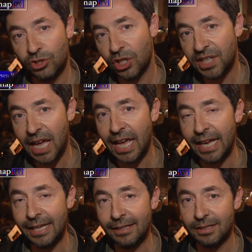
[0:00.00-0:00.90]

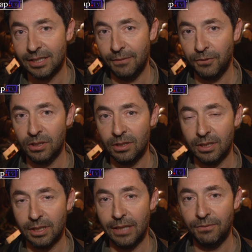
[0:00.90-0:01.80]
today,
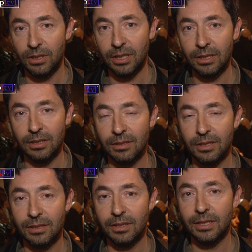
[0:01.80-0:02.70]
given
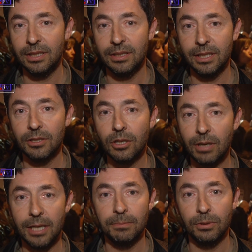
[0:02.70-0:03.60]
the
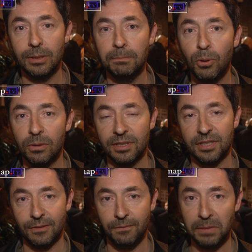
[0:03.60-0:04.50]
incredible
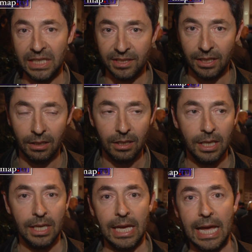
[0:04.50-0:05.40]
importance of media
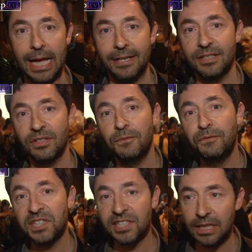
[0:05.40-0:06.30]
and the
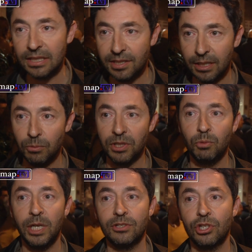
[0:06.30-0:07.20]
facility with
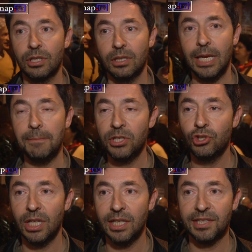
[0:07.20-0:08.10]
which
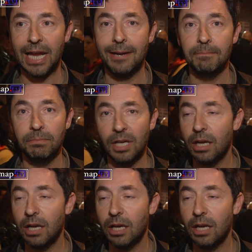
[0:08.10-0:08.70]
images and